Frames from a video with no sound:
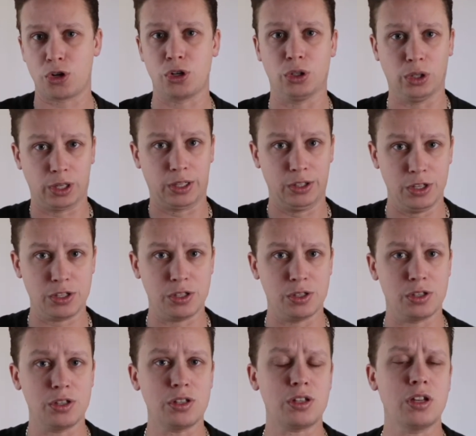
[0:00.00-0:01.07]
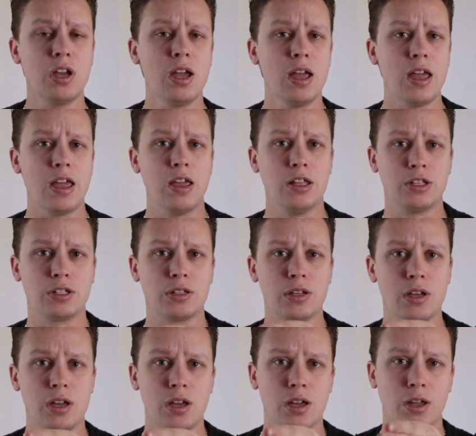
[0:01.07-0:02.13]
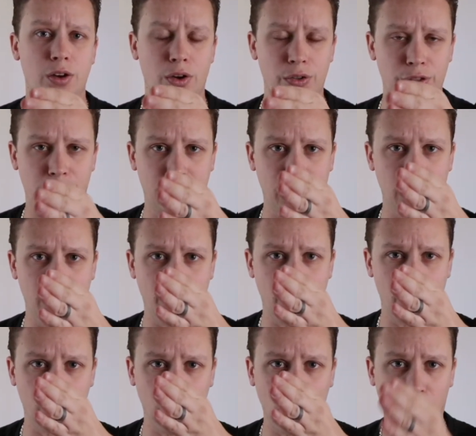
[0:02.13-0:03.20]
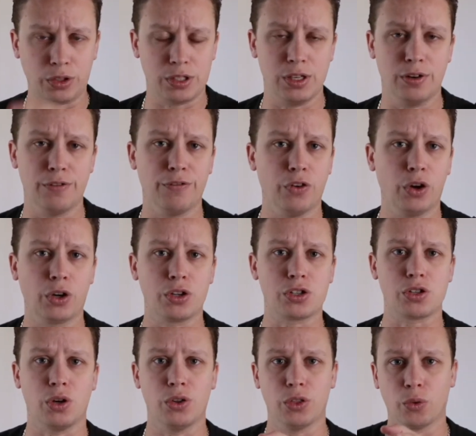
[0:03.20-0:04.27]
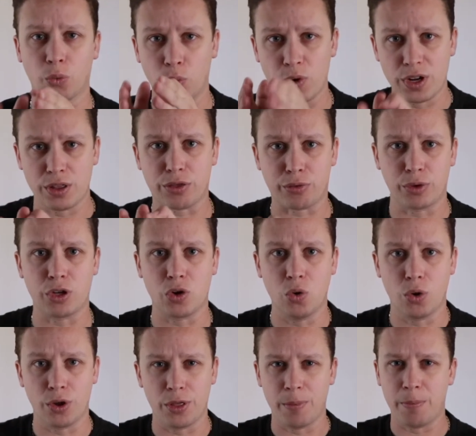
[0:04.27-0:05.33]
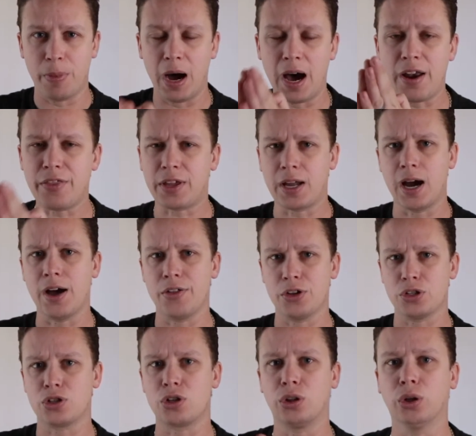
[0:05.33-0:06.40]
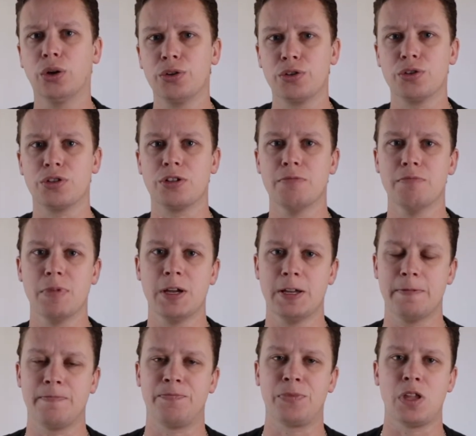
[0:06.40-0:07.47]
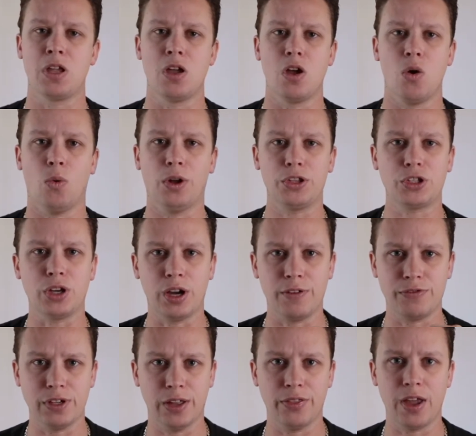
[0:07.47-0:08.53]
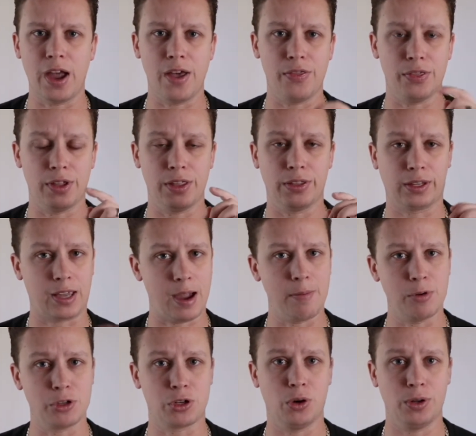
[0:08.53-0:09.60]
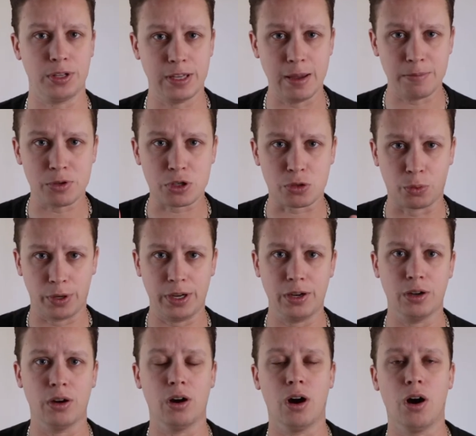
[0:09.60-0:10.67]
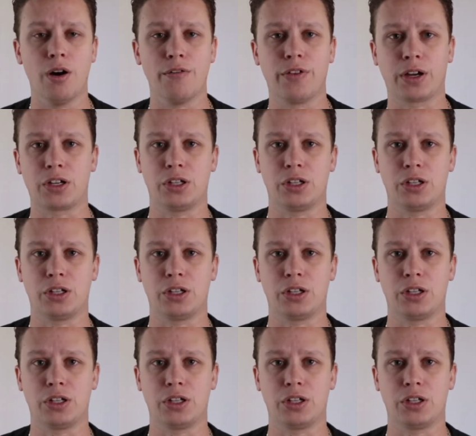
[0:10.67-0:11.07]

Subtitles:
shot, like in this instance, I've got it locked in and focused on the rear 3/4, the part of the car that is closest to me. Once I've done that and the camera's gone, yep, sweet, I'm